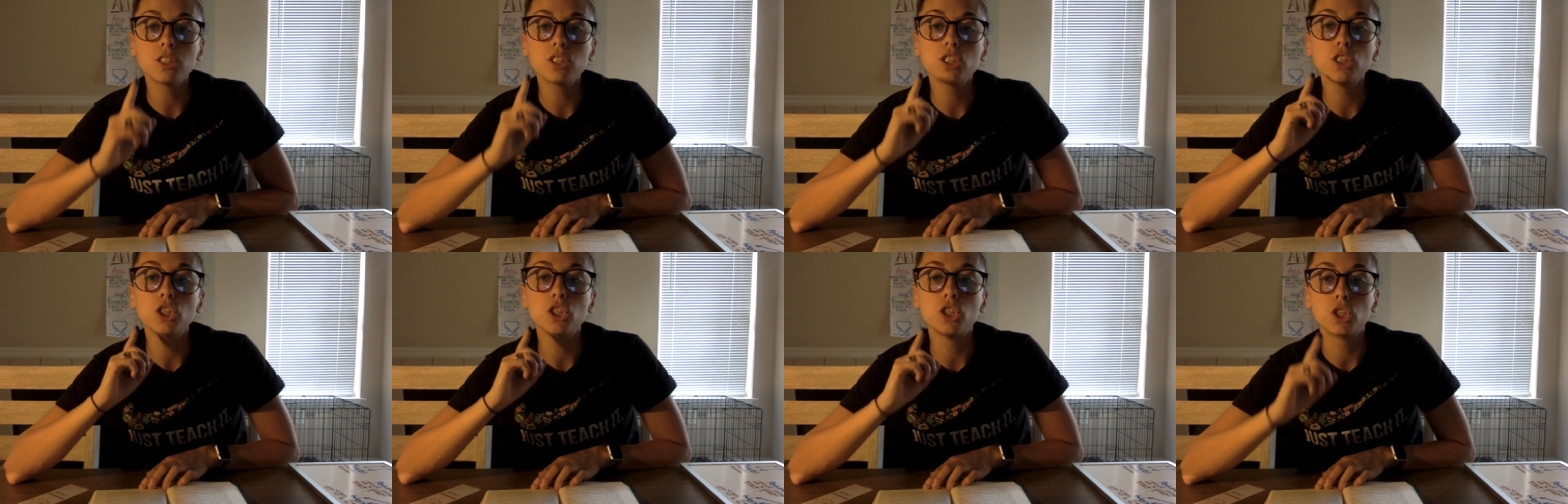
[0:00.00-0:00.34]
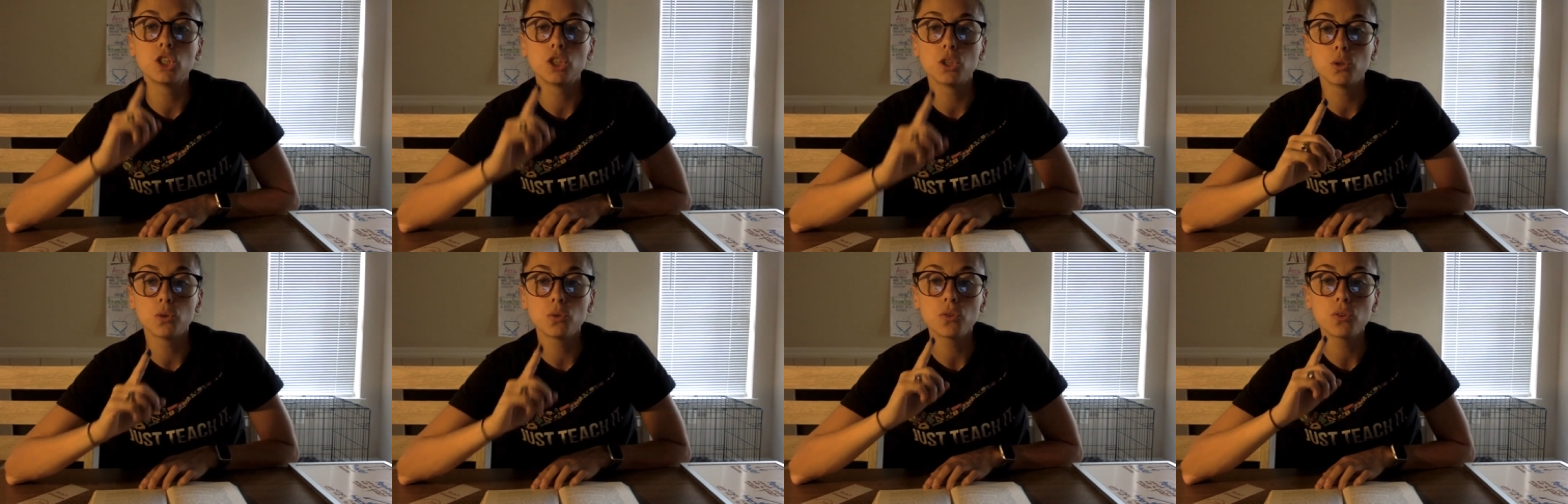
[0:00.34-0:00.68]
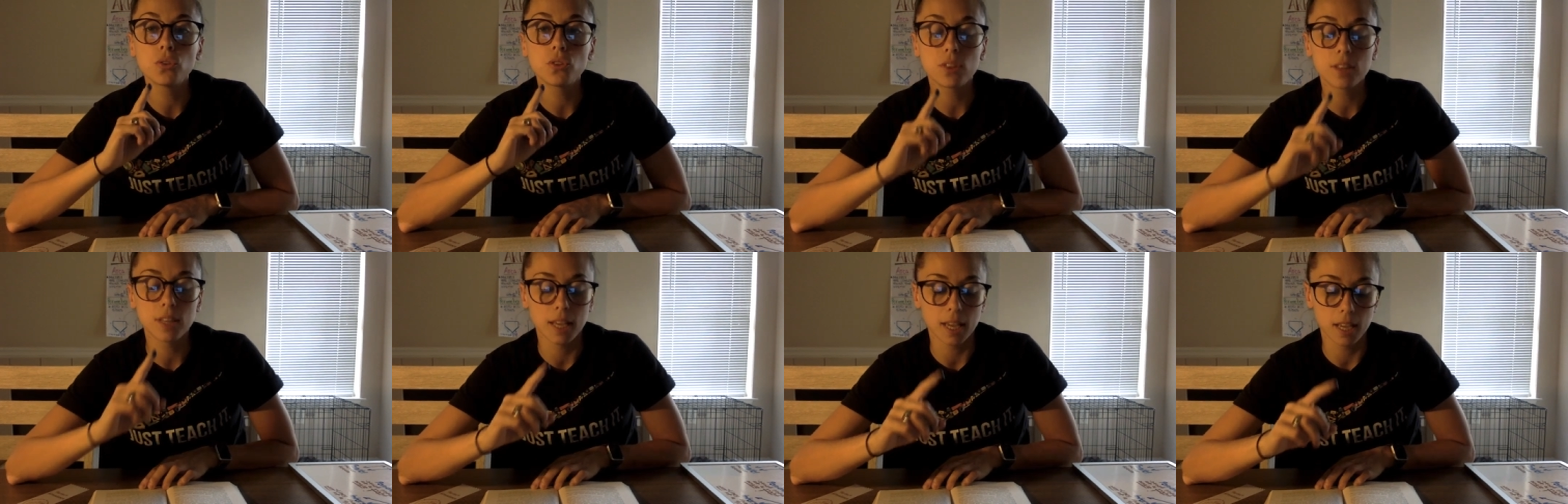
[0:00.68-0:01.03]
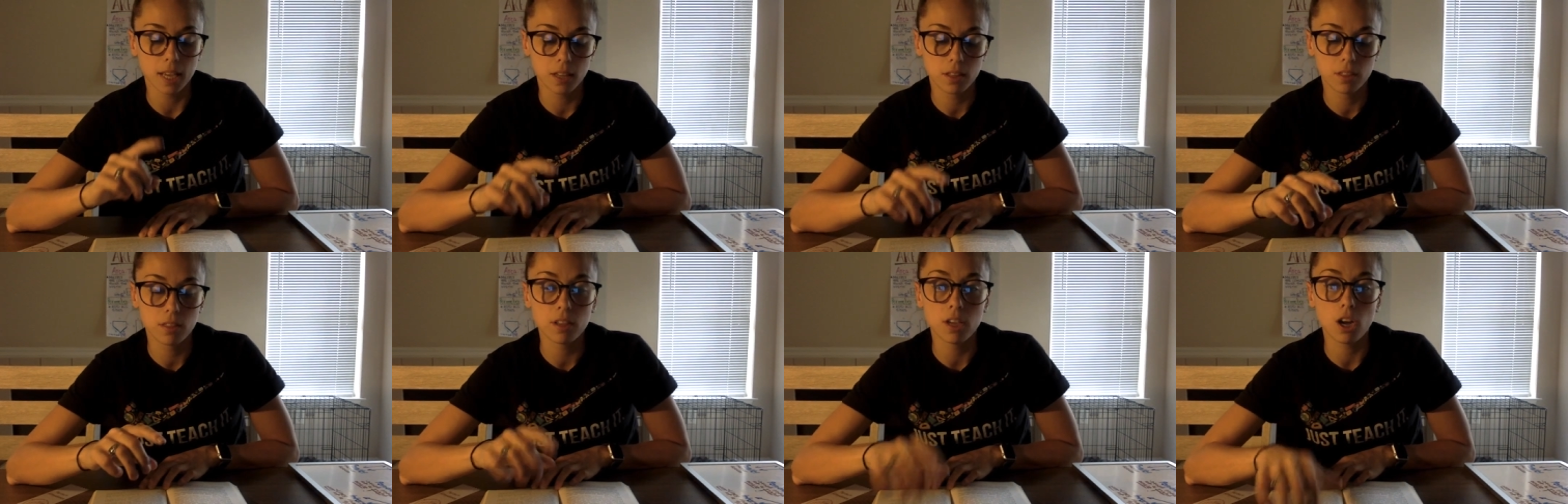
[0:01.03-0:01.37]
do you
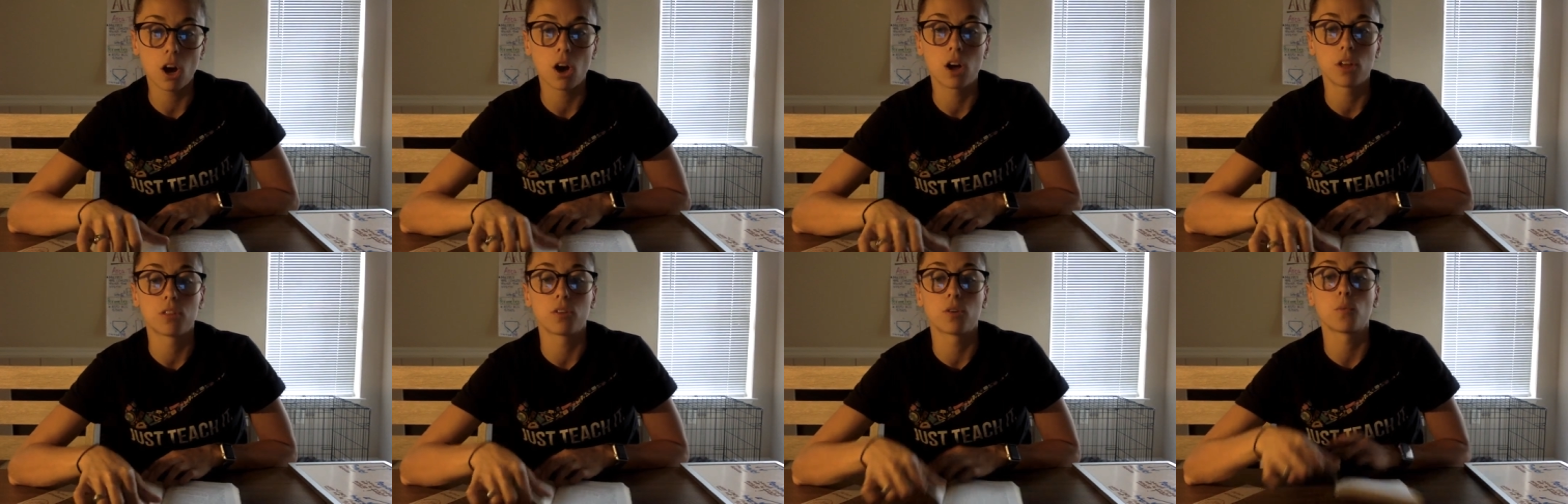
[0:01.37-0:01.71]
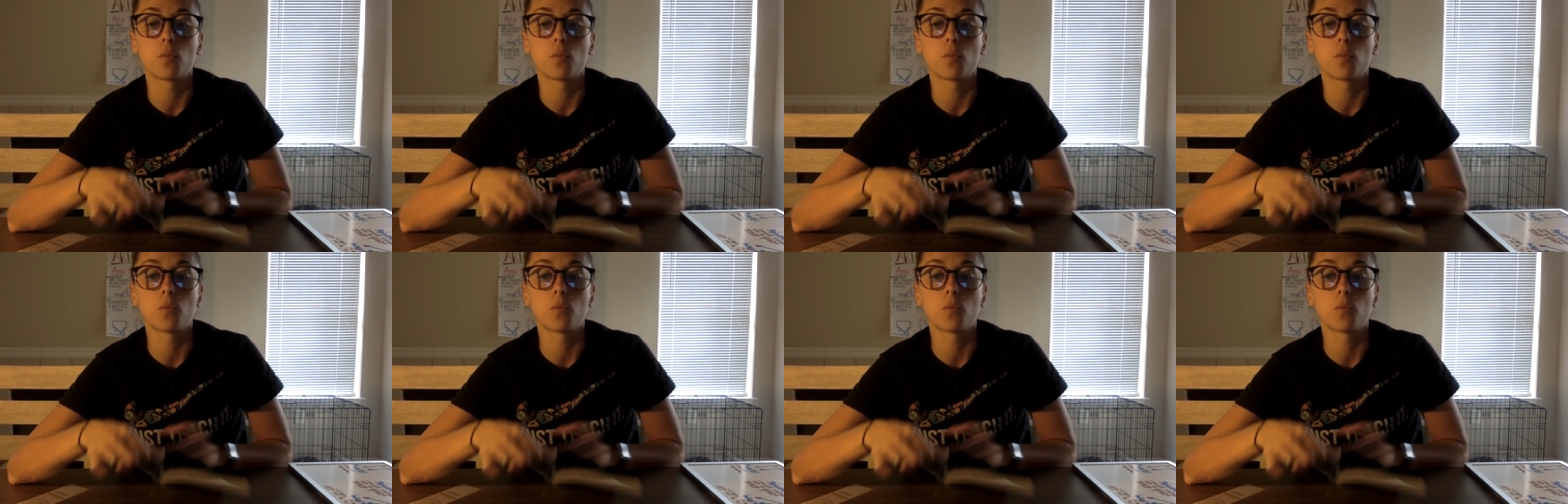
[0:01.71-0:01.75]
think the author,